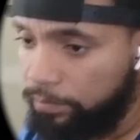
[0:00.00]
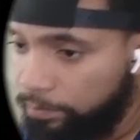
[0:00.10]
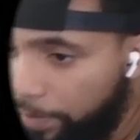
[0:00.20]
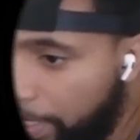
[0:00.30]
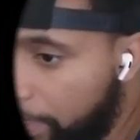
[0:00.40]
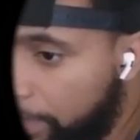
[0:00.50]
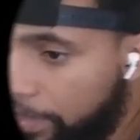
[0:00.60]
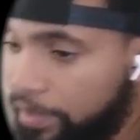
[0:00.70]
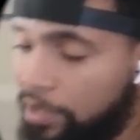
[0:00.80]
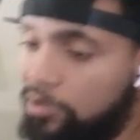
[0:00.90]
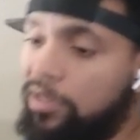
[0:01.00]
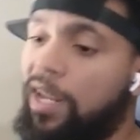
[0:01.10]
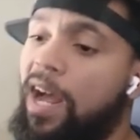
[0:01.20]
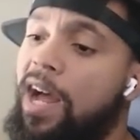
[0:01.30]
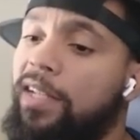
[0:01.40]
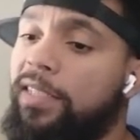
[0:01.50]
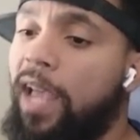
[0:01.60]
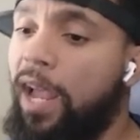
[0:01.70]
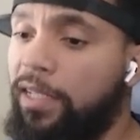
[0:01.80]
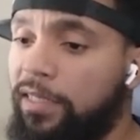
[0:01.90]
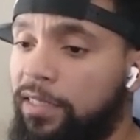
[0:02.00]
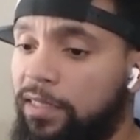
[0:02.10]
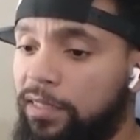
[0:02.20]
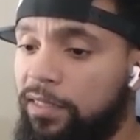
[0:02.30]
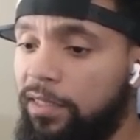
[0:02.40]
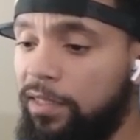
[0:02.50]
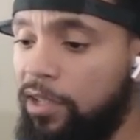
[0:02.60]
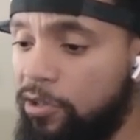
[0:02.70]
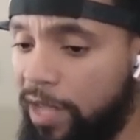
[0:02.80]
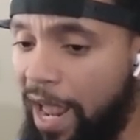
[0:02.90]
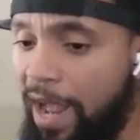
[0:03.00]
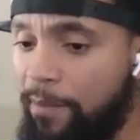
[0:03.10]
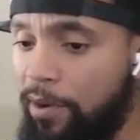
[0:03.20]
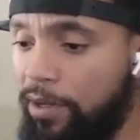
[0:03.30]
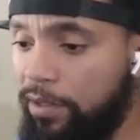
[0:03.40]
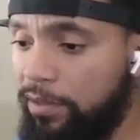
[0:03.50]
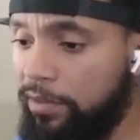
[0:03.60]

Man, look at those contacts. Those eyeballs.